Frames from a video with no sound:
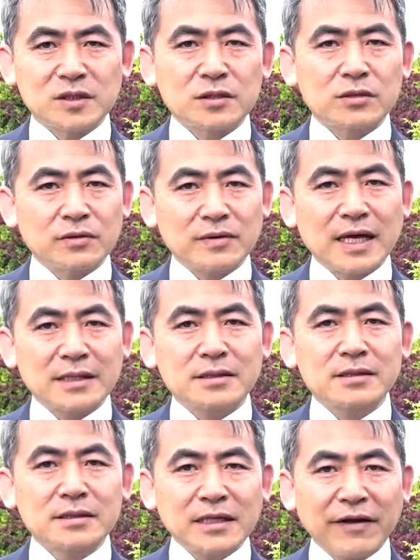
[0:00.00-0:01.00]
So
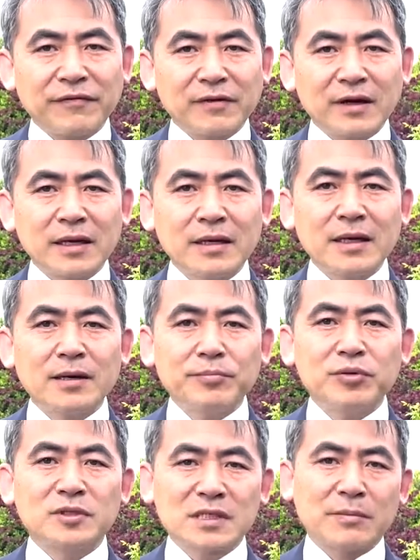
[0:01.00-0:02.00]
that's definitely
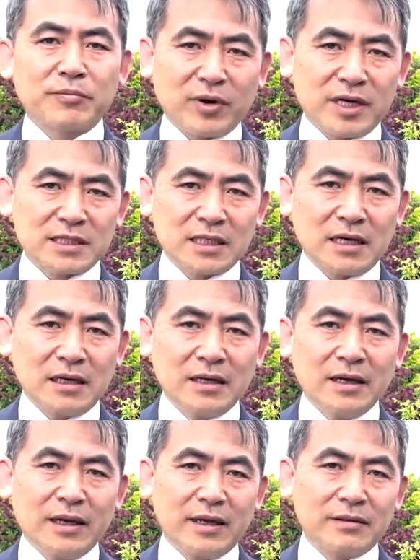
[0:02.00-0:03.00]
put some pressure
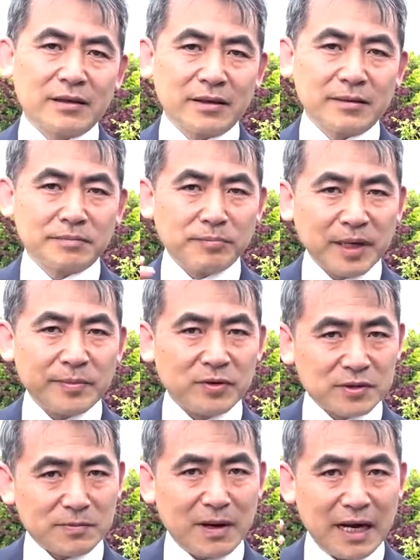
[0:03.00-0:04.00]
in the
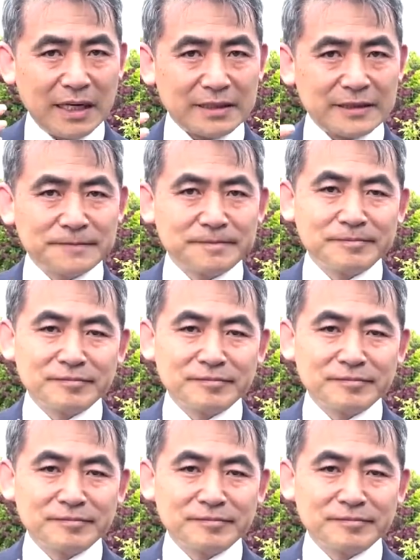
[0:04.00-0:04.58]
people's mind.